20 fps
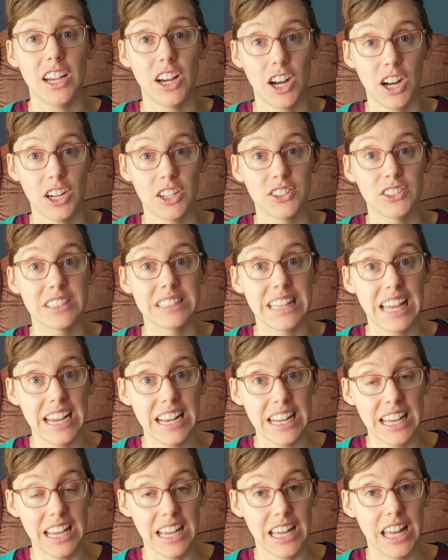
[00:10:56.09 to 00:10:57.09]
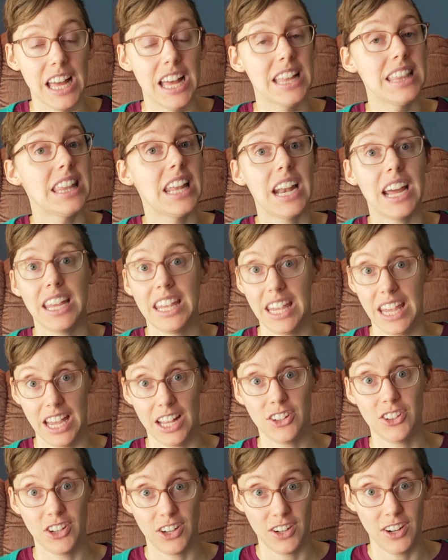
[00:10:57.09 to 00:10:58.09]
harsh lighting that I
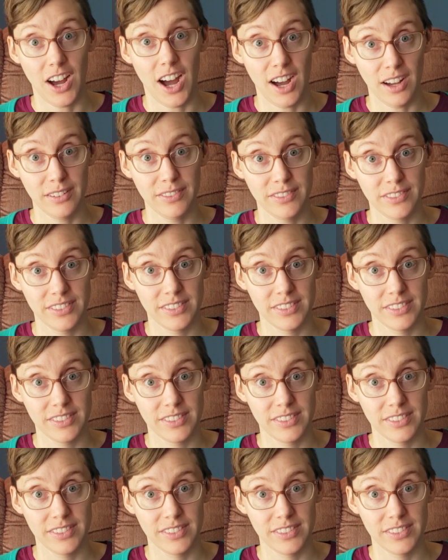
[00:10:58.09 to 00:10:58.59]
can't turn off.